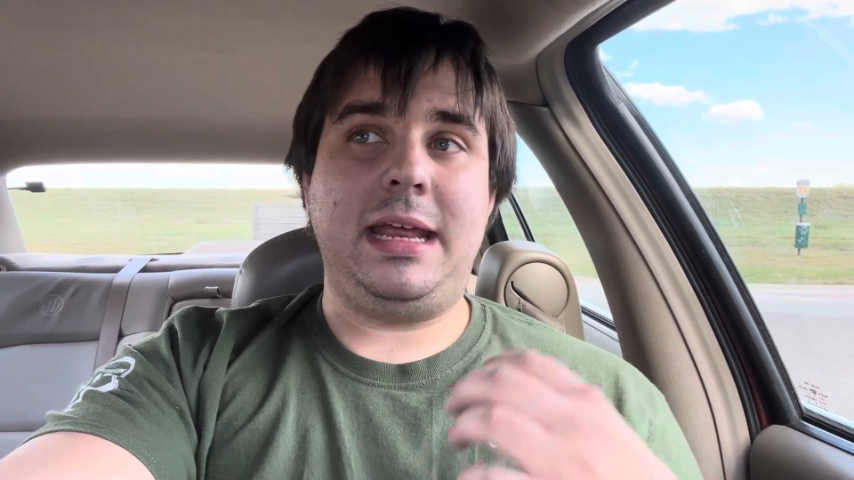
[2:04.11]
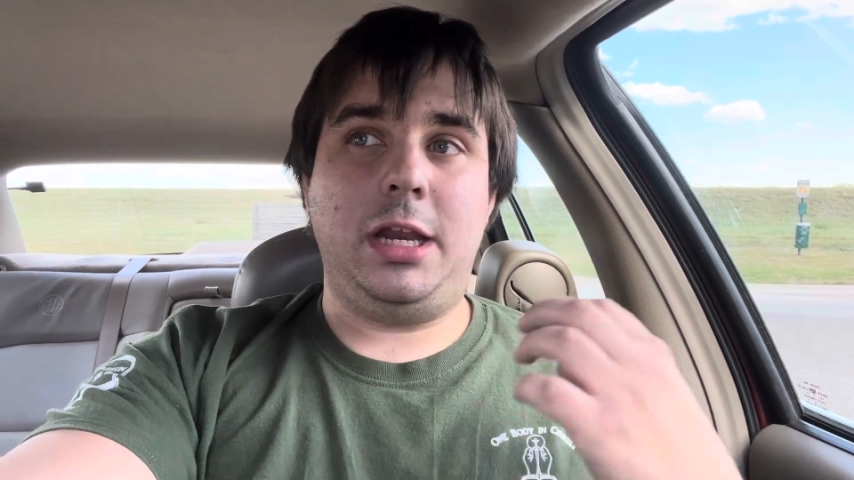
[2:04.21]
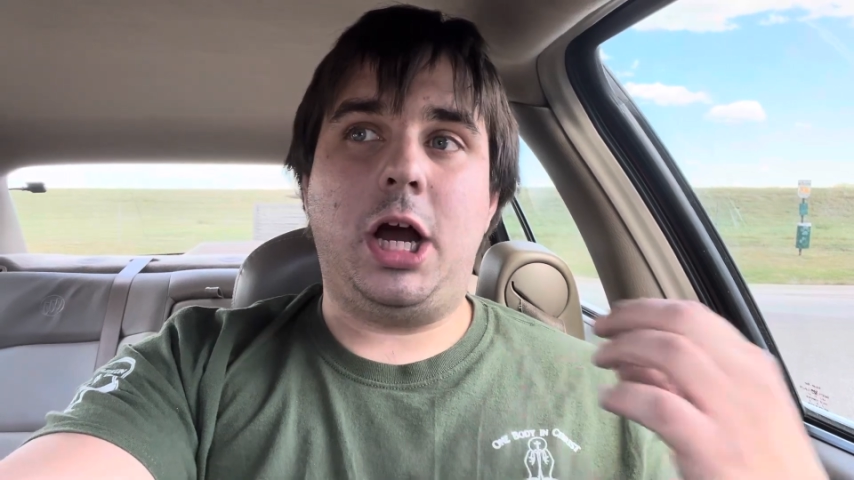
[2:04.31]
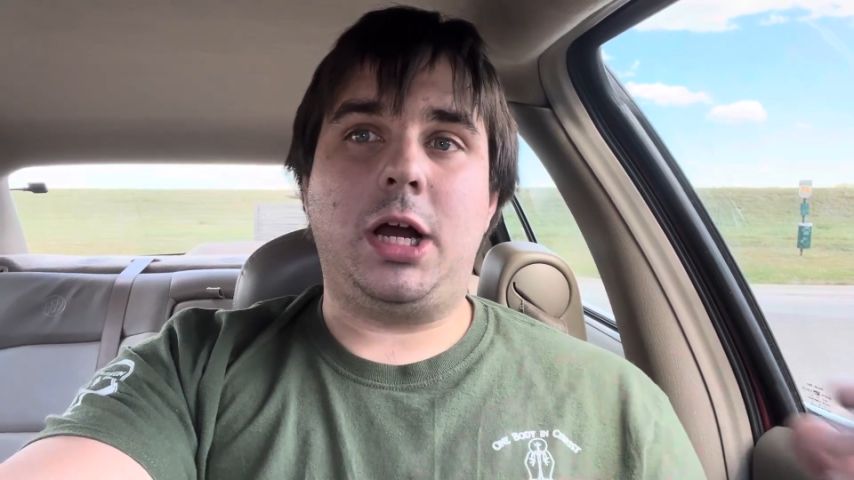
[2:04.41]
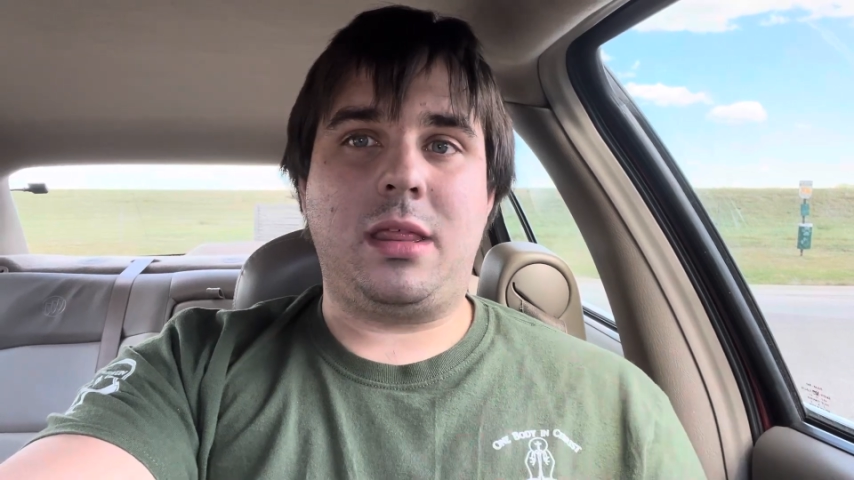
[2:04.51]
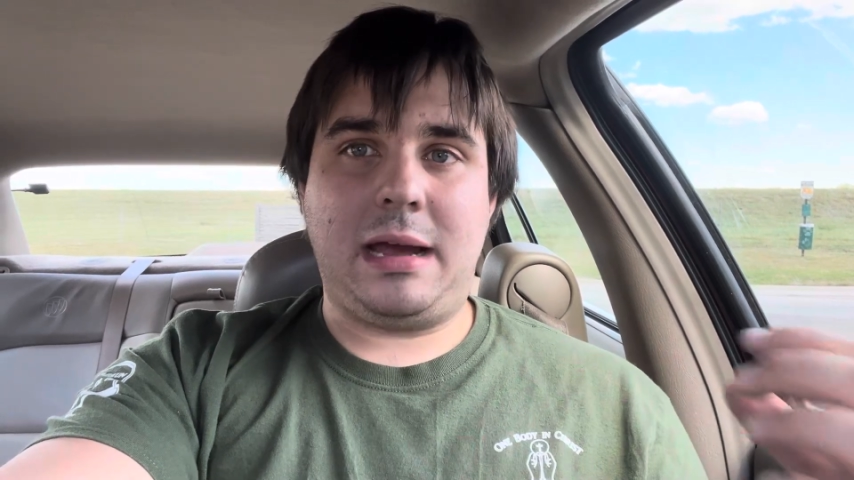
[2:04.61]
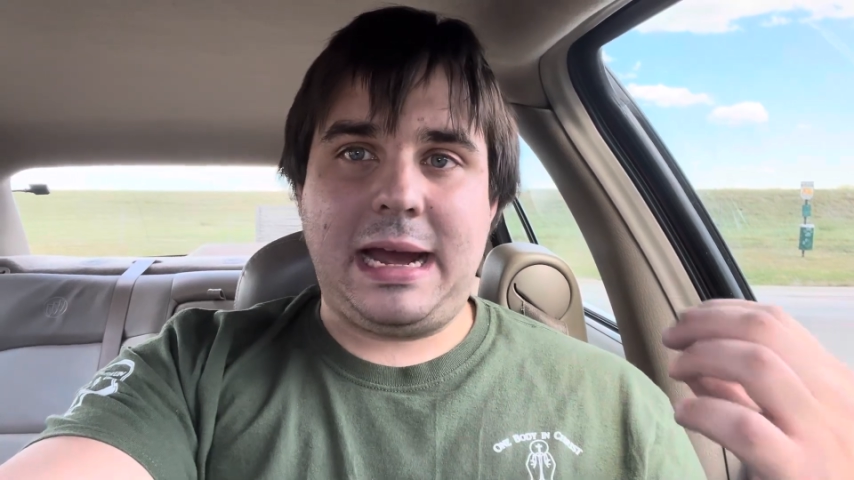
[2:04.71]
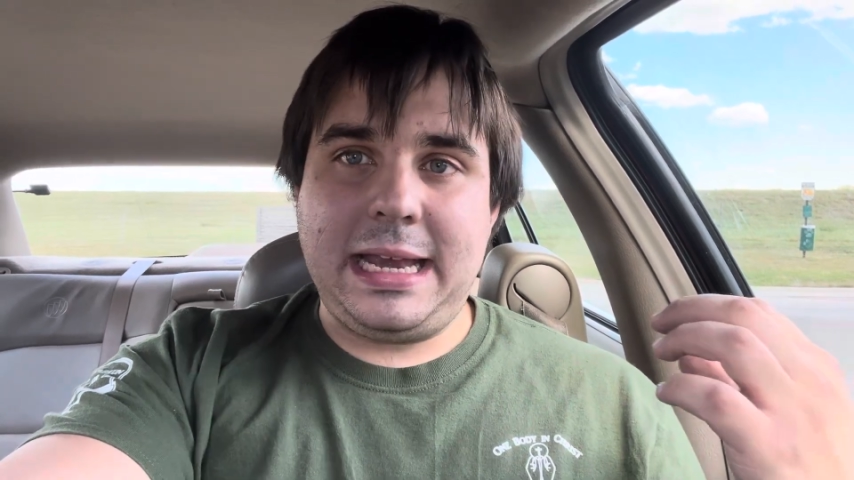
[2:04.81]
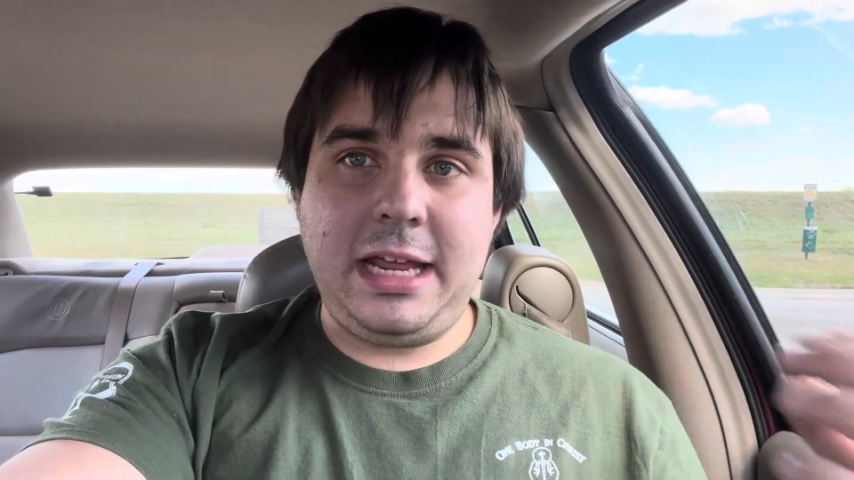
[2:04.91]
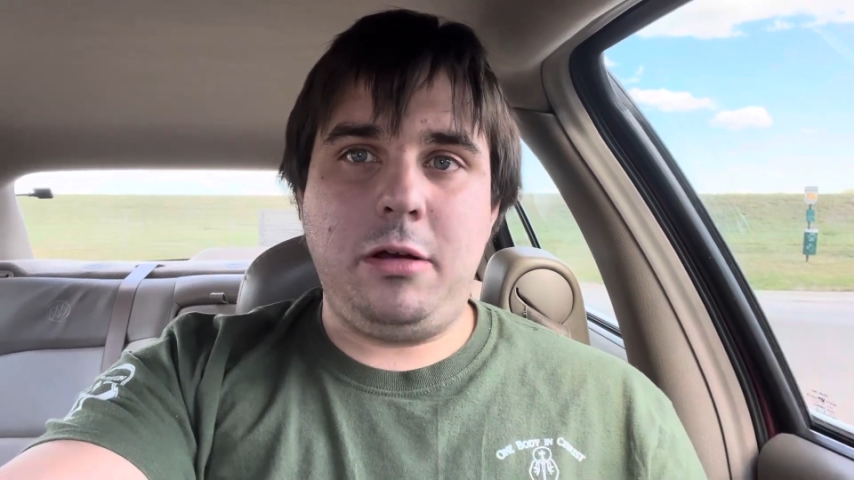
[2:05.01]
dark
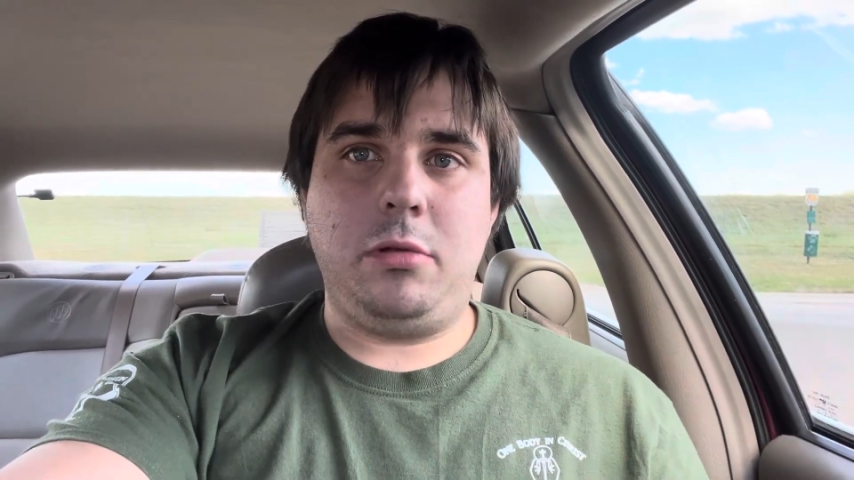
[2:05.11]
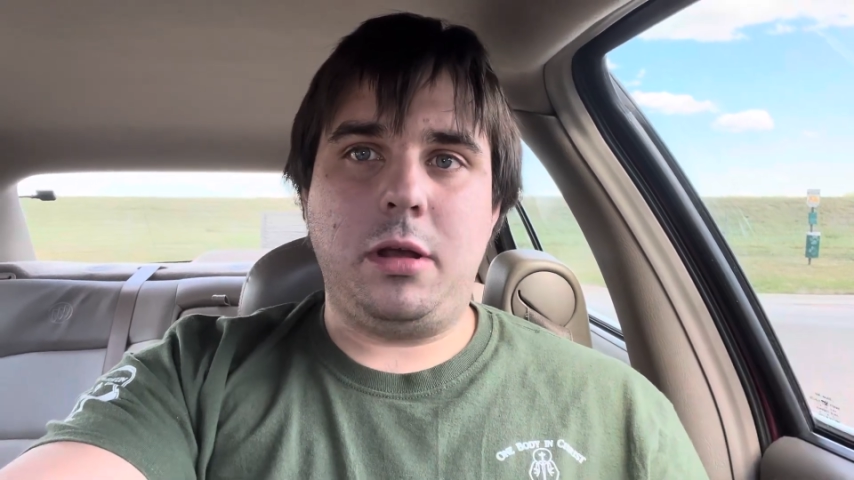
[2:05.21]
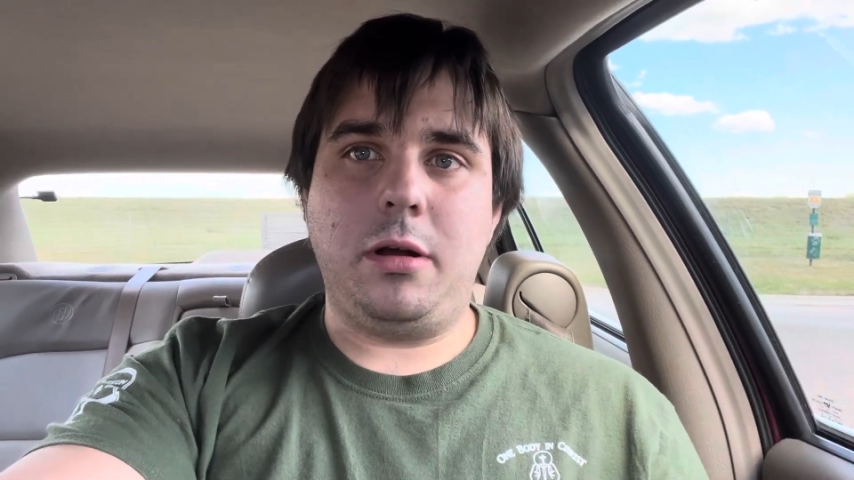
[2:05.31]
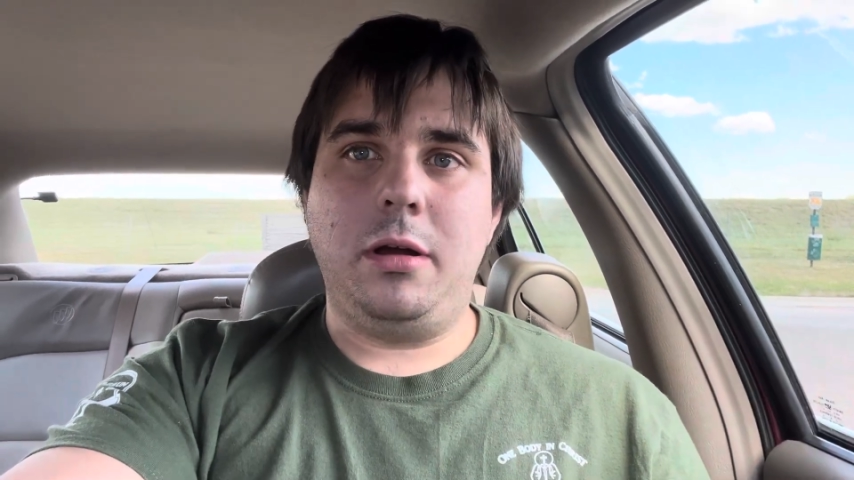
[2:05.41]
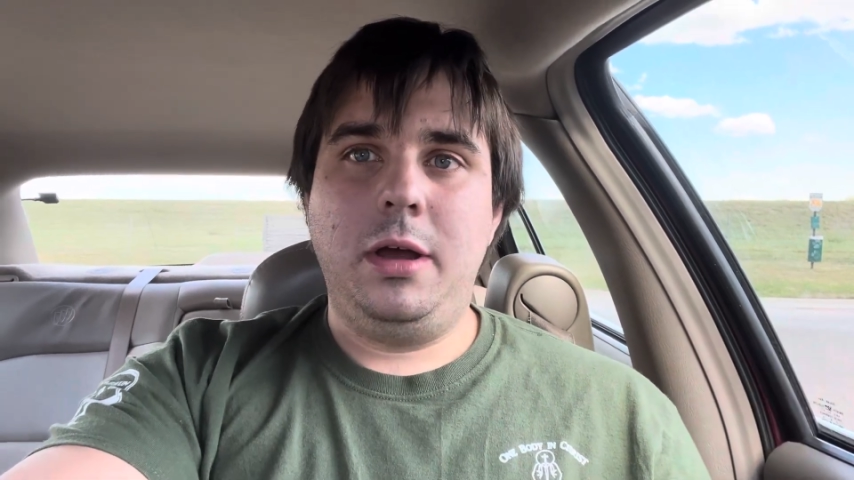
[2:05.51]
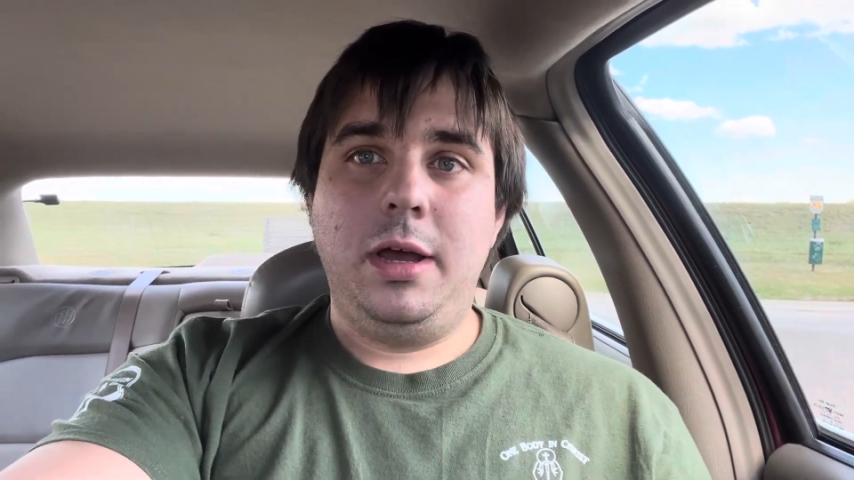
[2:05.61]
side user.